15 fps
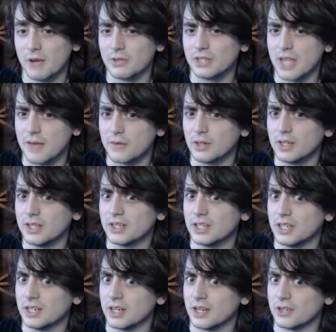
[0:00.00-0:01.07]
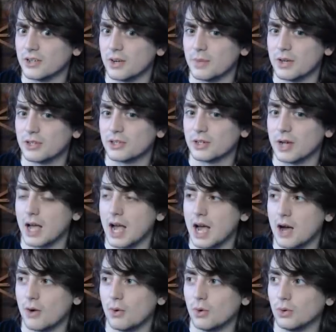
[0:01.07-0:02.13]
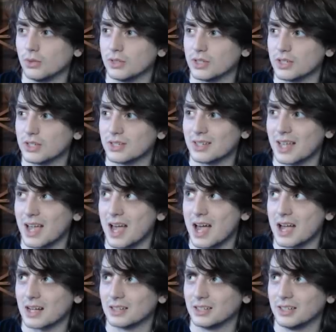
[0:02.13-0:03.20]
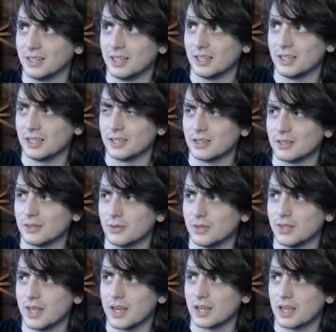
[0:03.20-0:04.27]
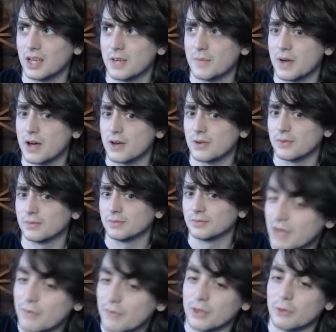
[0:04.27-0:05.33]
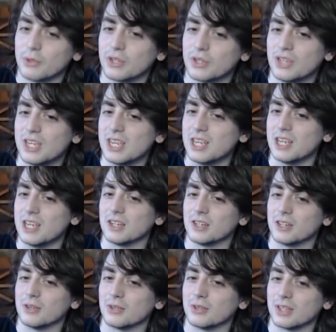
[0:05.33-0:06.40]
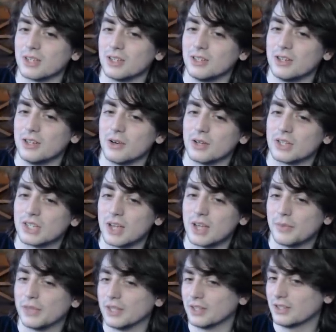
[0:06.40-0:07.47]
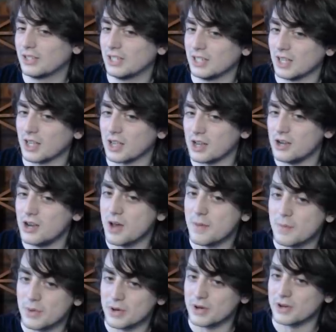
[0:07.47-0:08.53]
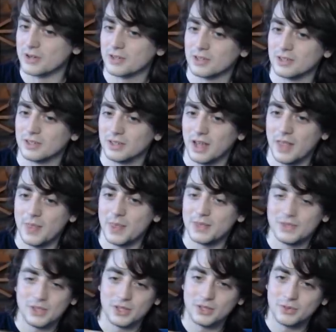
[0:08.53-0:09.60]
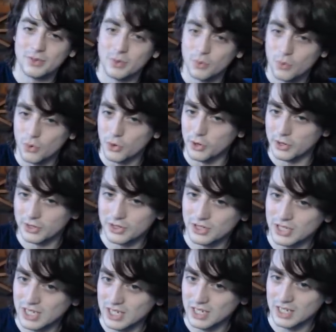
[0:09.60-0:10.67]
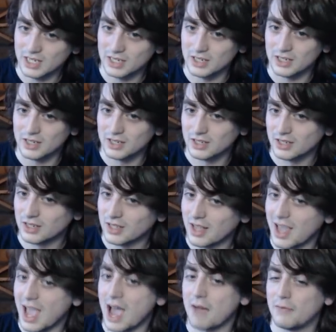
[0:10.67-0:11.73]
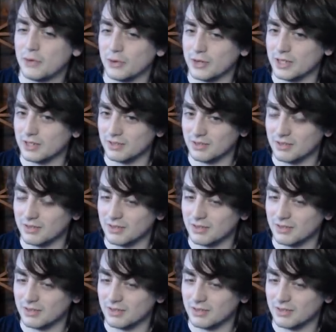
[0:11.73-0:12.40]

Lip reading: I was definitely a teenager. I'm not sure how old exactly when that came out. There was a teen. There was like, a something teen, like a number, and then the word teen after it.